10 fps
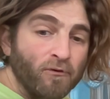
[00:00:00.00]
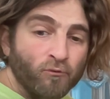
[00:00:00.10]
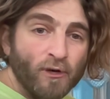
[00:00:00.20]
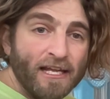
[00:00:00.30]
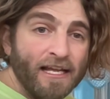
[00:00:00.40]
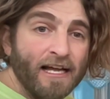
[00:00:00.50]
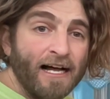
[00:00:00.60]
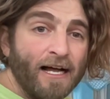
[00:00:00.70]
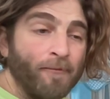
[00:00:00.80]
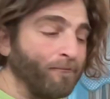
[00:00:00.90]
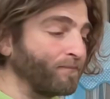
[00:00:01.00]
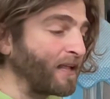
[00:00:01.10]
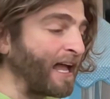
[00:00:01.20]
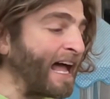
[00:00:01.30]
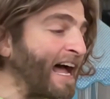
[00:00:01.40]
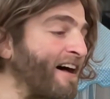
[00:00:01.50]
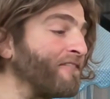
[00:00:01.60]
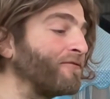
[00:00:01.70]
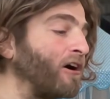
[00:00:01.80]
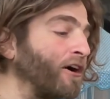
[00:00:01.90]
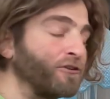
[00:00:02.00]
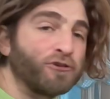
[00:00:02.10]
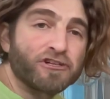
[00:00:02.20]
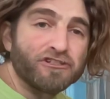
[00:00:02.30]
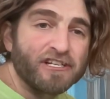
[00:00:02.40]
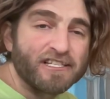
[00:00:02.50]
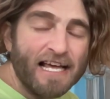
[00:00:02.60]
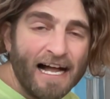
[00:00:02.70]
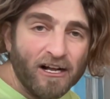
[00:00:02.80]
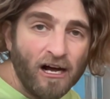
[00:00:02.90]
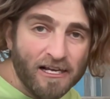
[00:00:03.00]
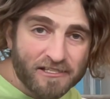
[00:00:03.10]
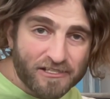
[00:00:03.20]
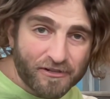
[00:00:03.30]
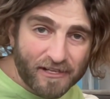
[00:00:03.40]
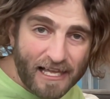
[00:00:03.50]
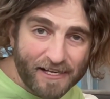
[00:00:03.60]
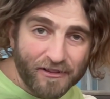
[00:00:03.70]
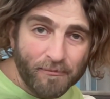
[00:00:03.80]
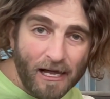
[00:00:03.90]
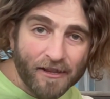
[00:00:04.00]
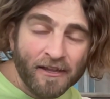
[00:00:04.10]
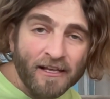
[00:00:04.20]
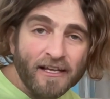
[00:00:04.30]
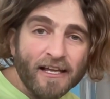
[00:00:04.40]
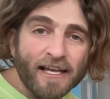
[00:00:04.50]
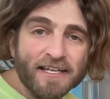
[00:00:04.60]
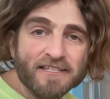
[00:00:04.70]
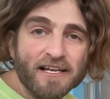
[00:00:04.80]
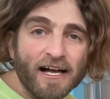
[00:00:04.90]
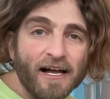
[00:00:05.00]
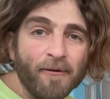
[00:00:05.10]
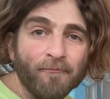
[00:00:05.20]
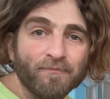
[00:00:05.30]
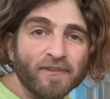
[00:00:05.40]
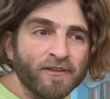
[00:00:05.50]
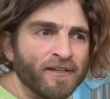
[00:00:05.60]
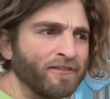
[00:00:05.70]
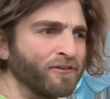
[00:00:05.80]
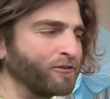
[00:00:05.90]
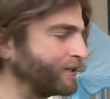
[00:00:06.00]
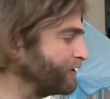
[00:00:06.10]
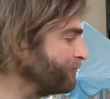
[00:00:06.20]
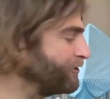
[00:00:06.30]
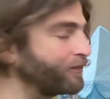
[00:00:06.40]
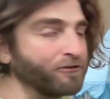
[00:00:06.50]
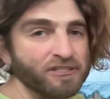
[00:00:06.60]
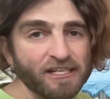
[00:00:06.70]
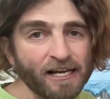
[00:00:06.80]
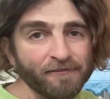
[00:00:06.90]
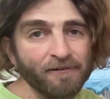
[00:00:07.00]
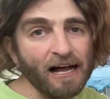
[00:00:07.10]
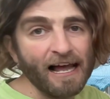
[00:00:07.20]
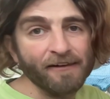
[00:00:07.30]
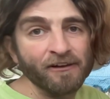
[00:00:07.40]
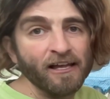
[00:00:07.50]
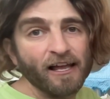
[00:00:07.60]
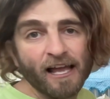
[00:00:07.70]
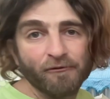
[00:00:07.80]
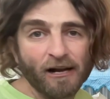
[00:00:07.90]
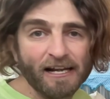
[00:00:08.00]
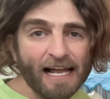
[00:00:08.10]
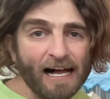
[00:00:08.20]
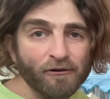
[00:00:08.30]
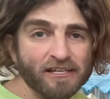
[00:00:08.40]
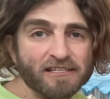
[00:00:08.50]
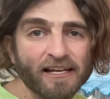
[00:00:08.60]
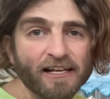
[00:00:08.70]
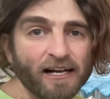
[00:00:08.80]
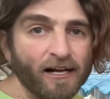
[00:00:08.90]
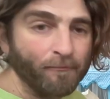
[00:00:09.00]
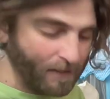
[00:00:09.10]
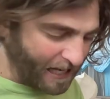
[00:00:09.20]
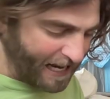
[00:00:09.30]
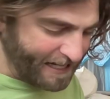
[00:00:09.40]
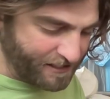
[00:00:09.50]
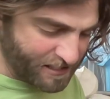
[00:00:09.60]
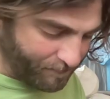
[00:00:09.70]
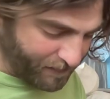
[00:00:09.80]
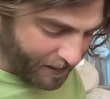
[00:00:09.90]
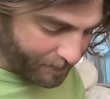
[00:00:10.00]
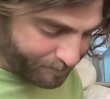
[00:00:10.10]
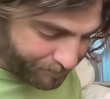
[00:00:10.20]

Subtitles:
we have our nutritional yeast at cost until the end of the month. It's literally normally $13.95 and right now it's like eight something.